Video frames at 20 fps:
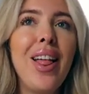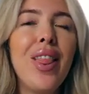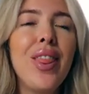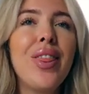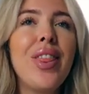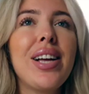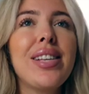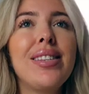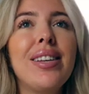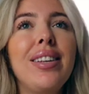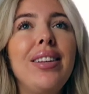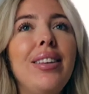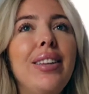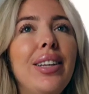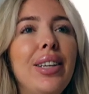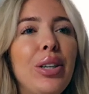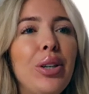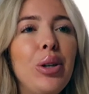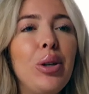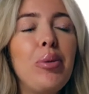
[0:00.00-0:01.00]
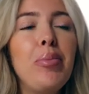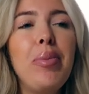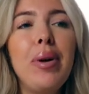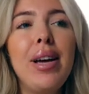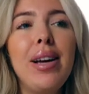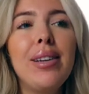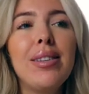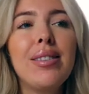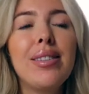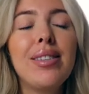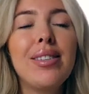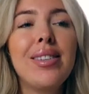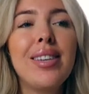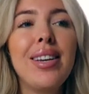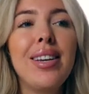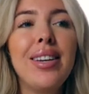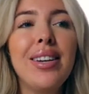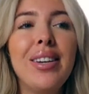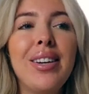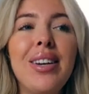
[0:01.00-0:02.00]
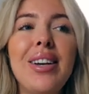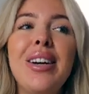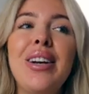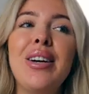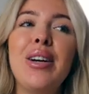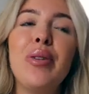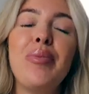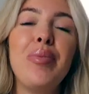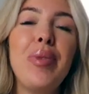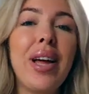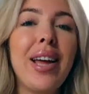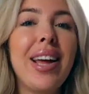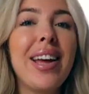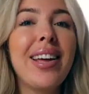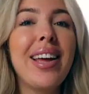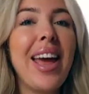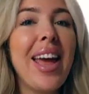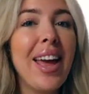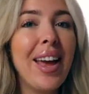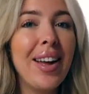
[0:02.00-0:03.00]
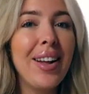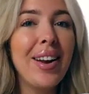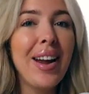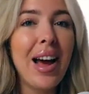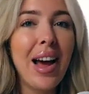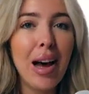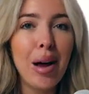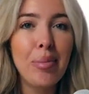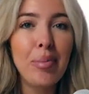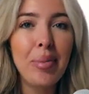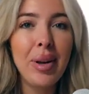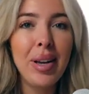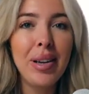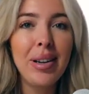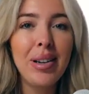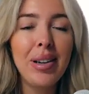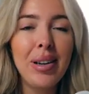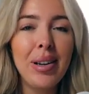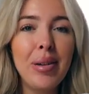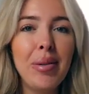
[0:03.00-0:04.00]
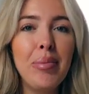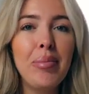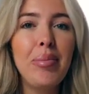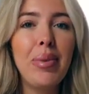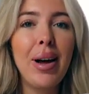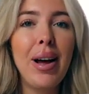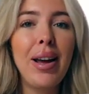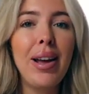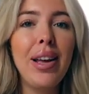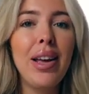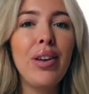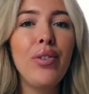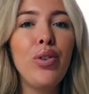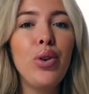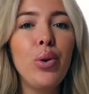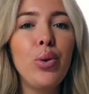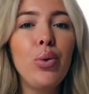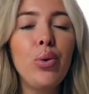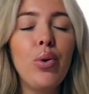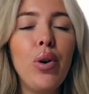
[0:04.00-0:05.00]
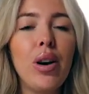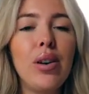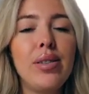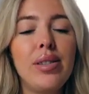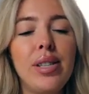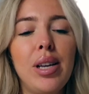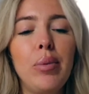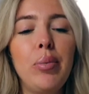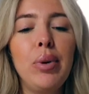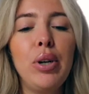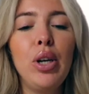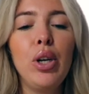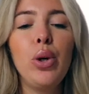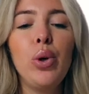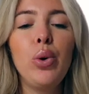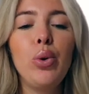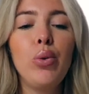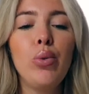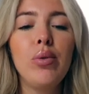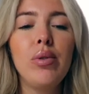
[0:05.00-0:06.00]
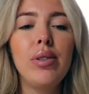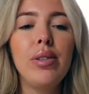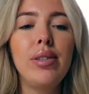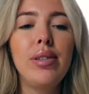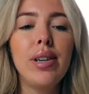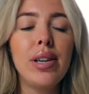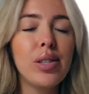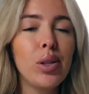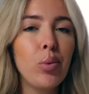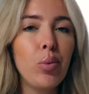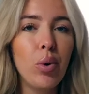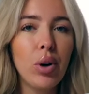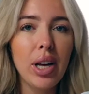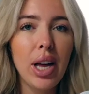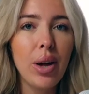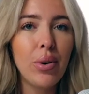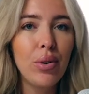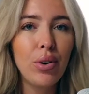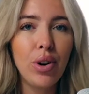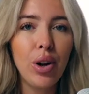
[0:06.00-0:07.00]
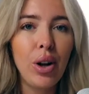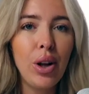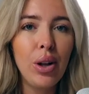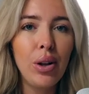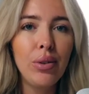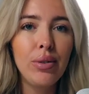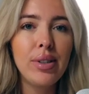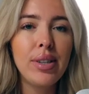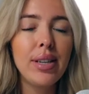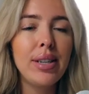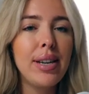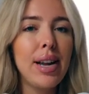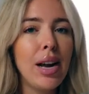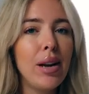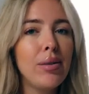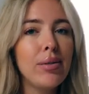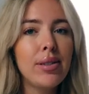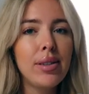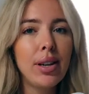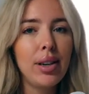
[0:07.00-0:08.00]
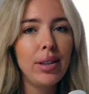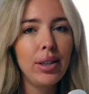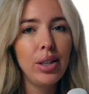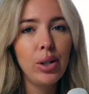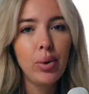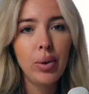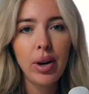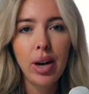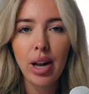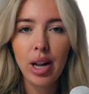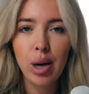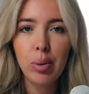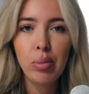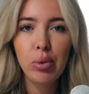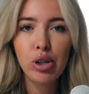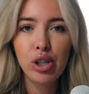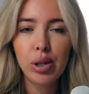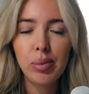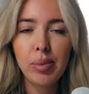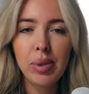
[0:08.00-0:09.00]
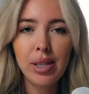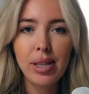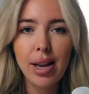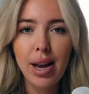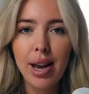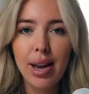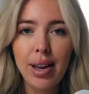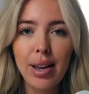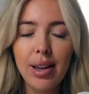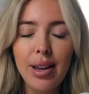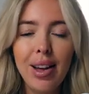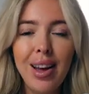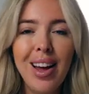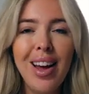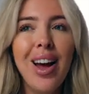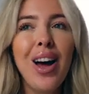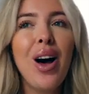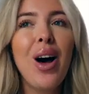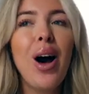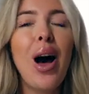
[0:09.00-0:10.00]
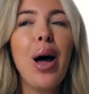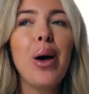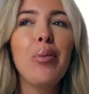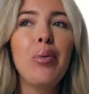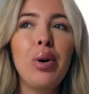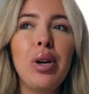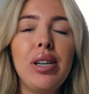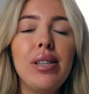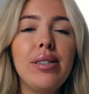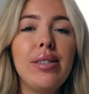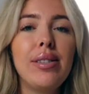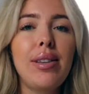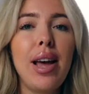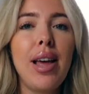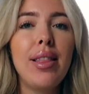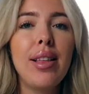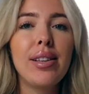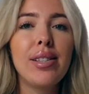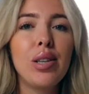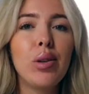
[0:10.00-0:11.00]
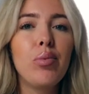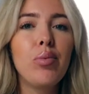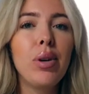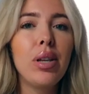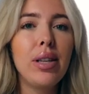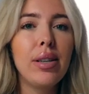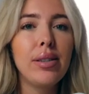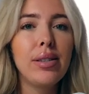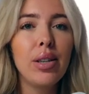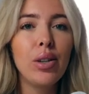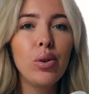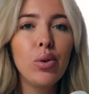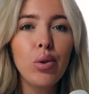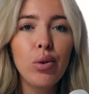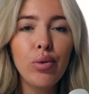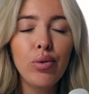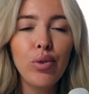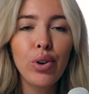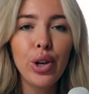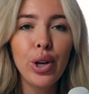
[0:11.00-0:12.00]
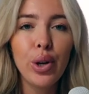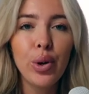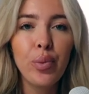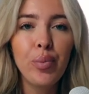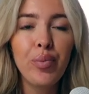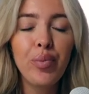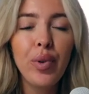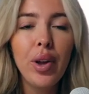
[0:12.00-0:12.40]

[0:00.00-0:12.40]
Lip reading: That's a little bit, like, it can happen, but if you are someone who doesn't work out at all to now suddenly doing 100 push-ups a day, I wouldn't say that's a realistic goal for you.